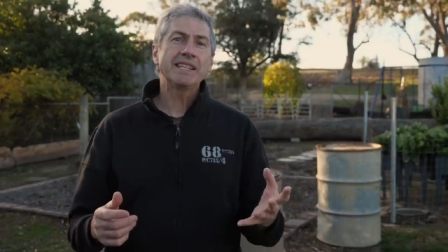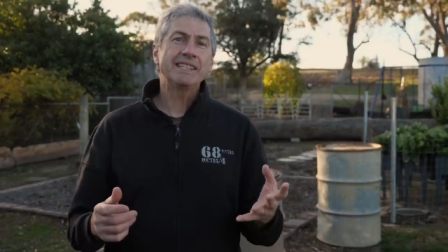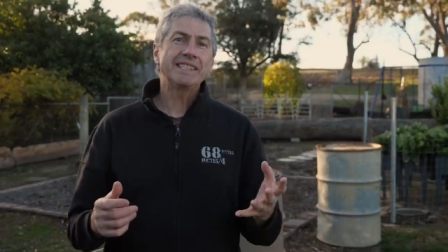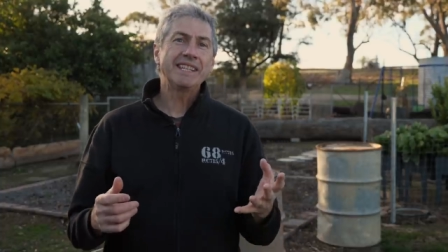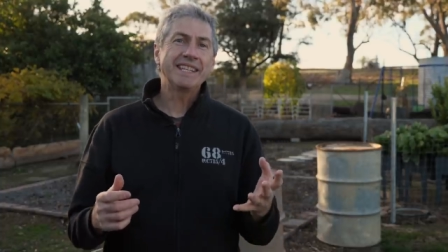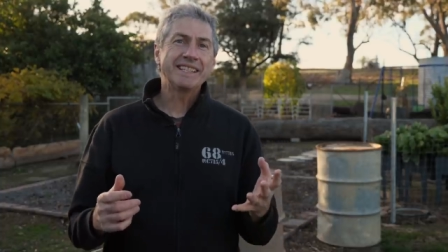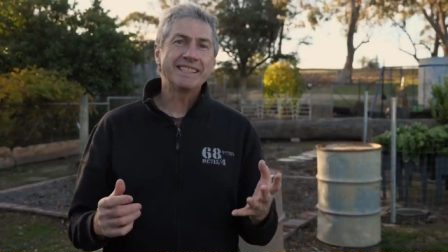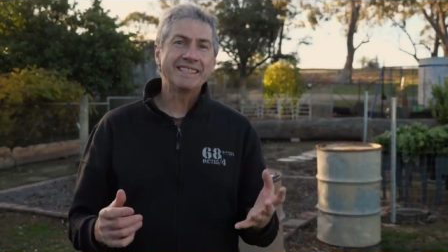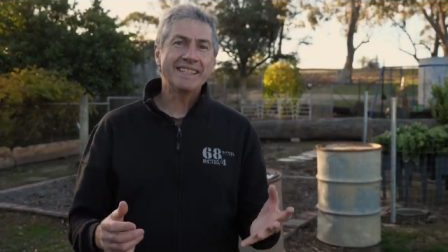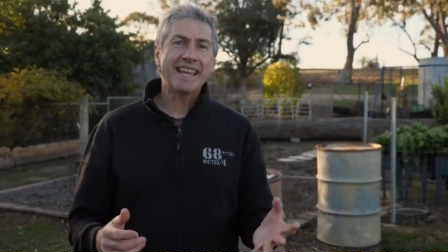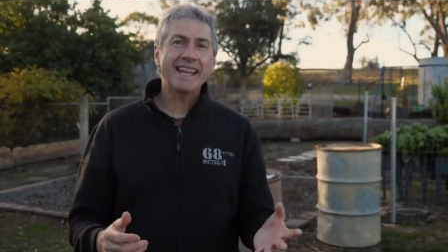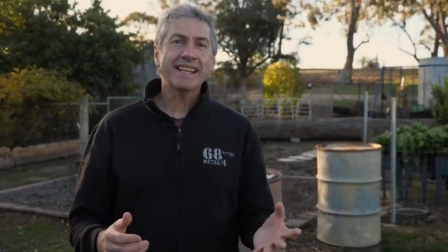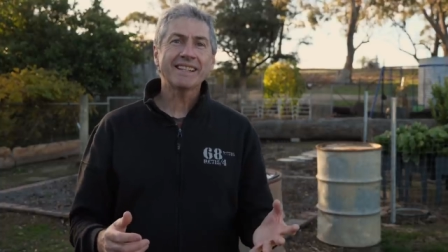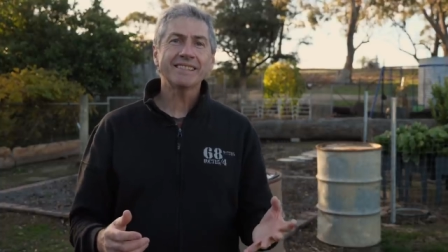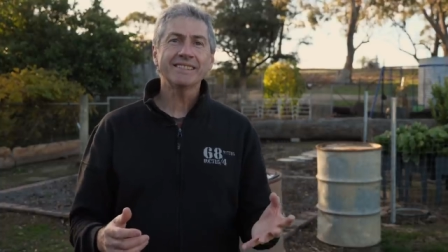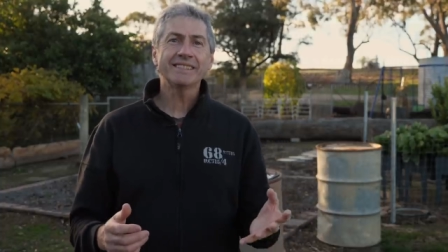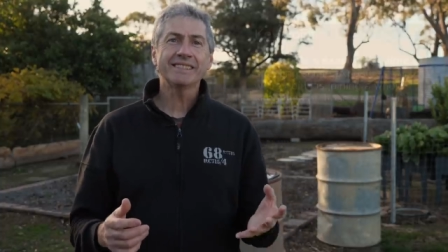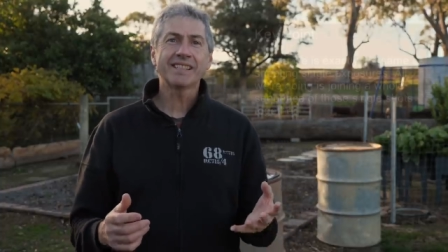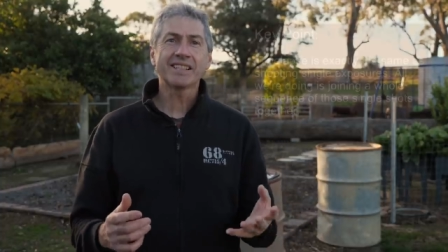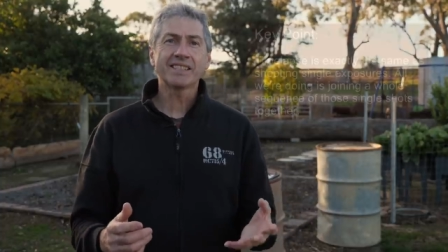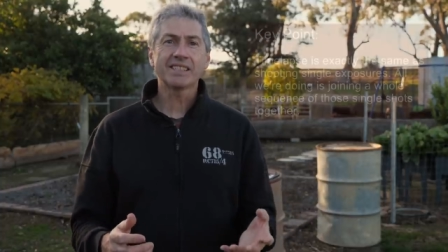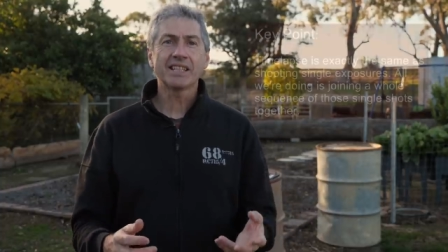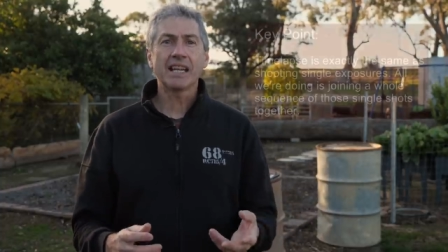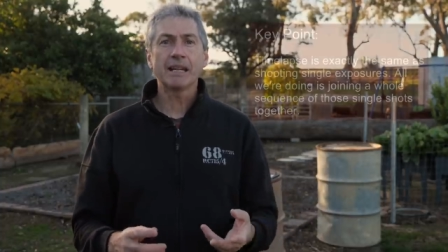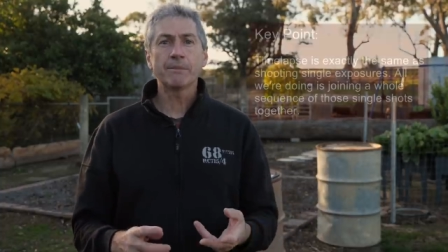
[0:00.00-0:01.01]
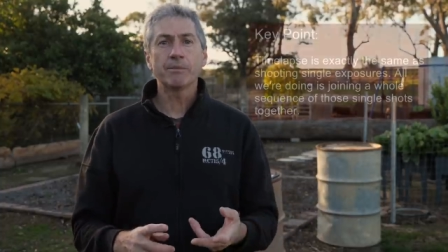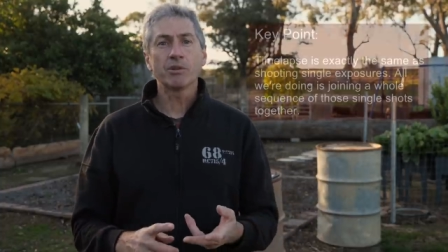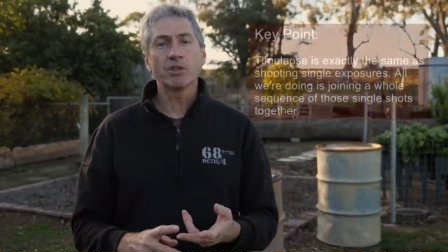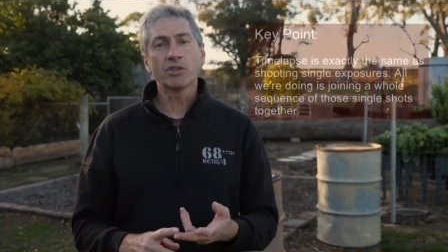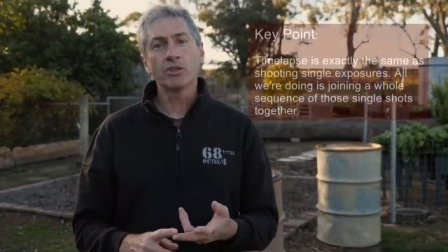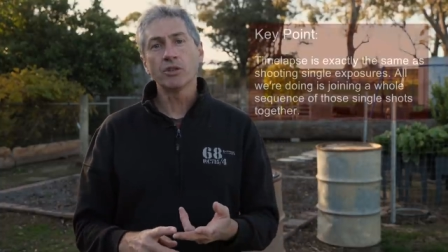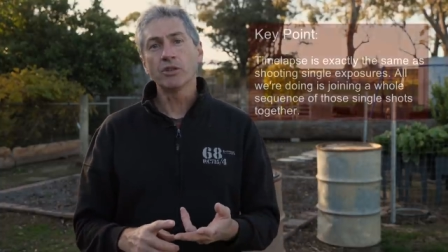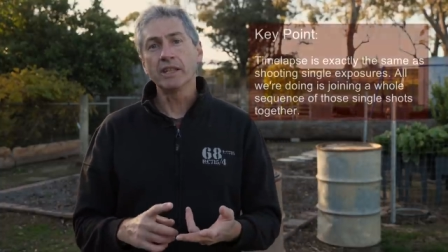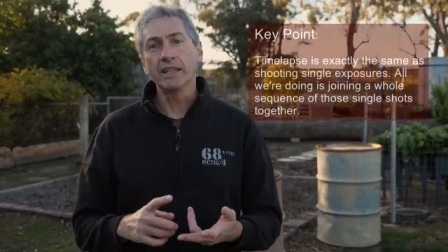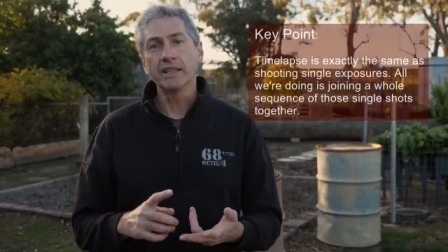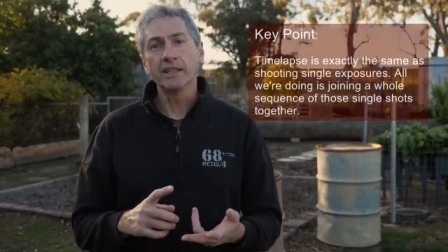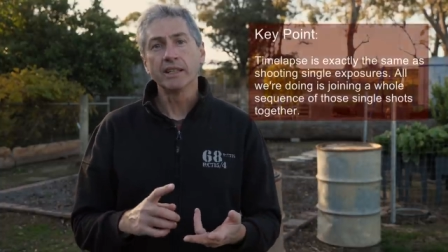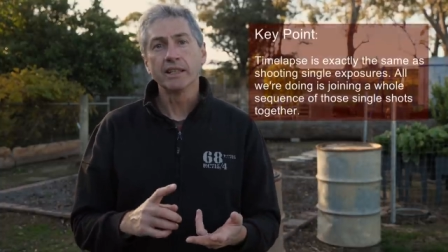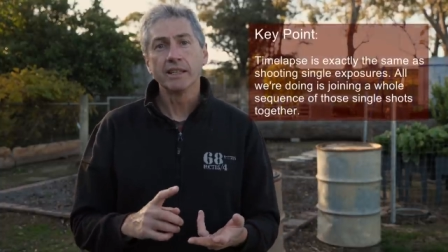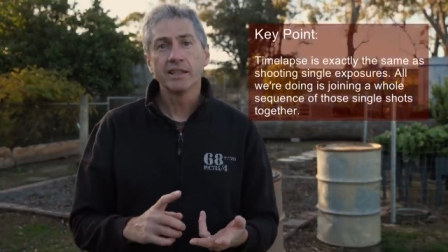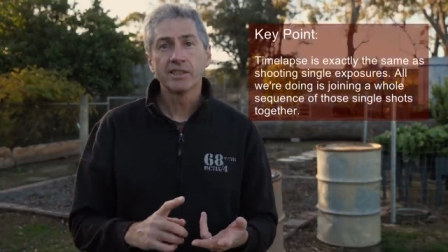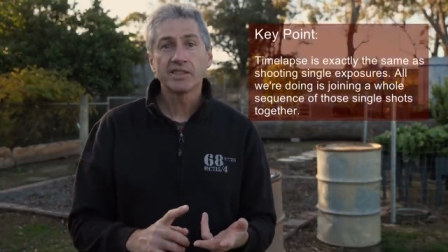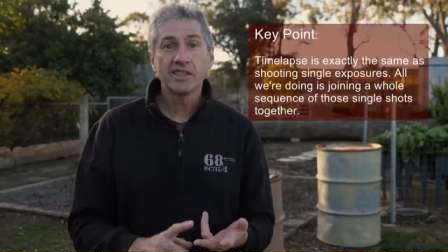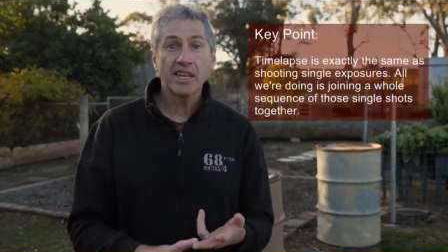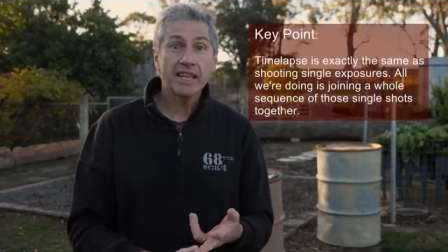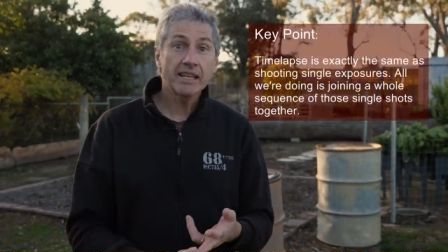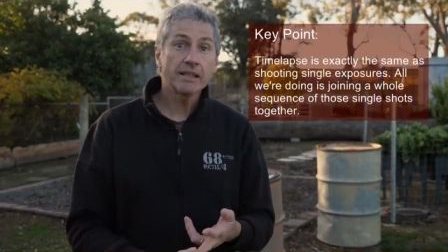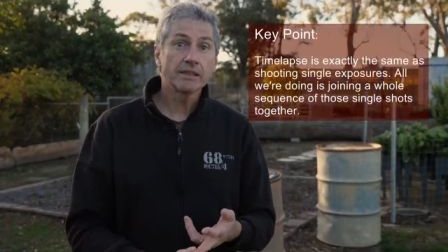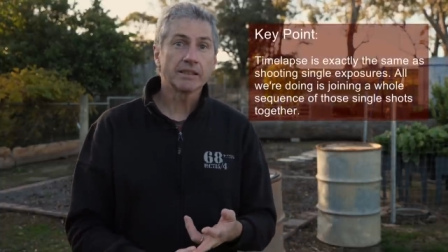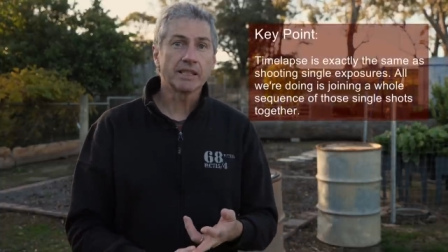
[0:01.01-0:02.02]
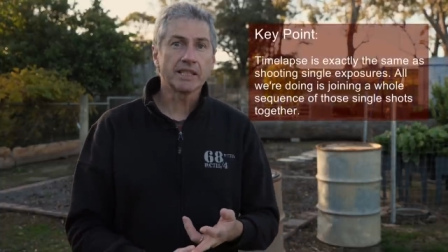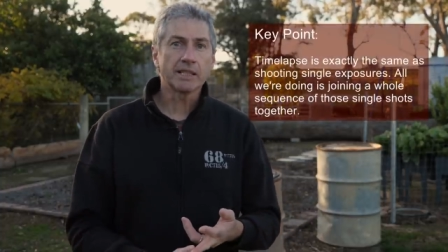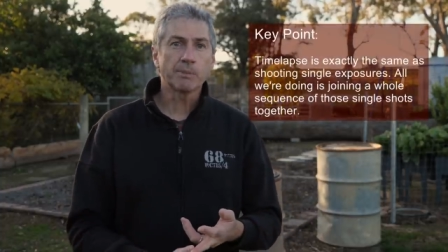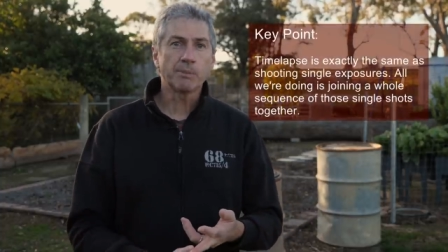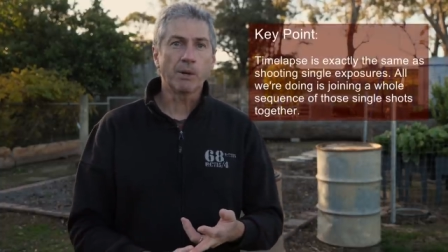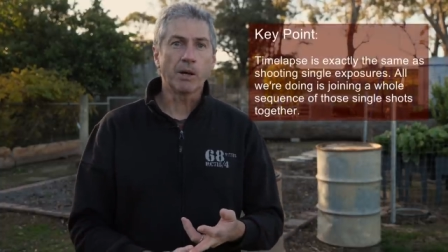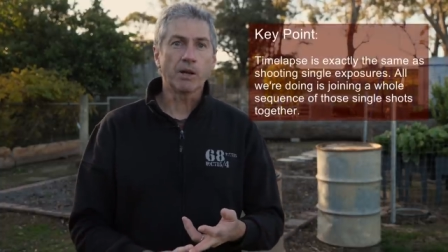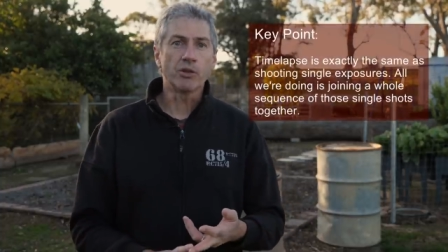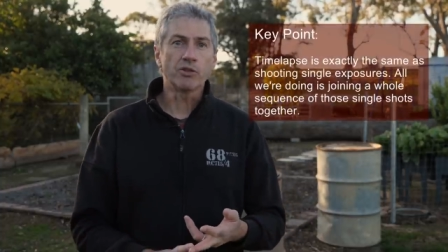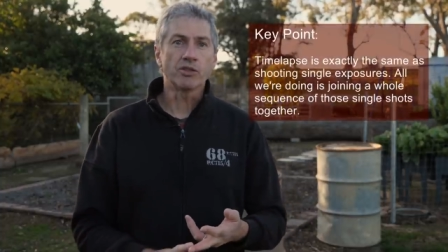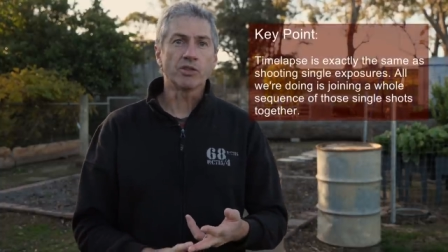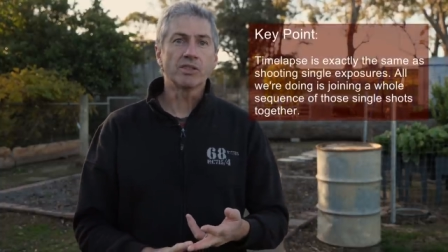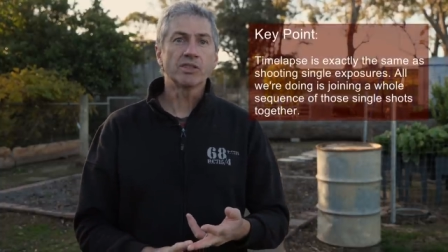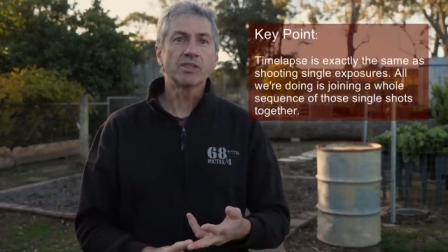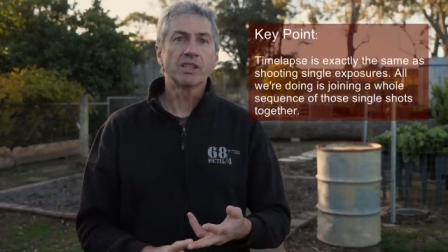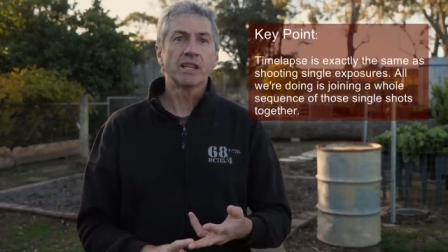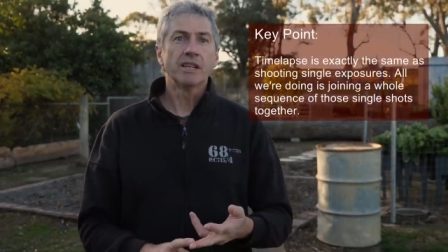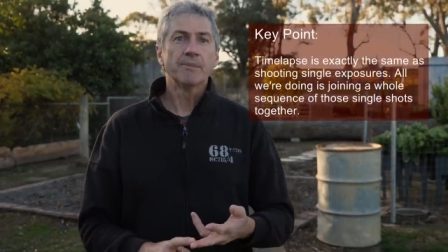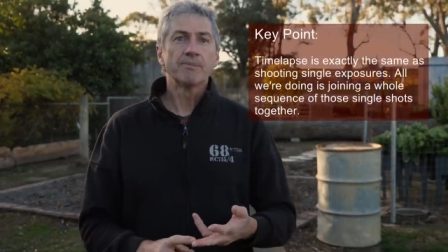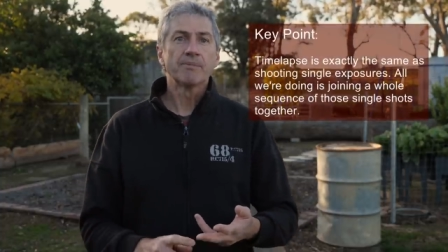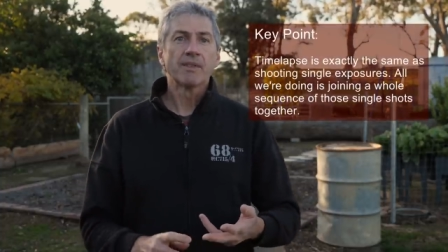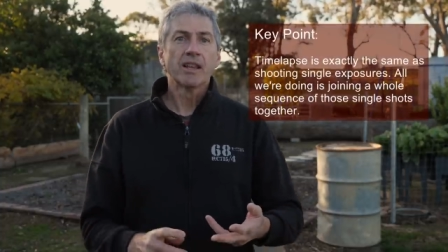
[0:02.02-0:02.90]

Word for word: is exactly the same as shooting single exposures.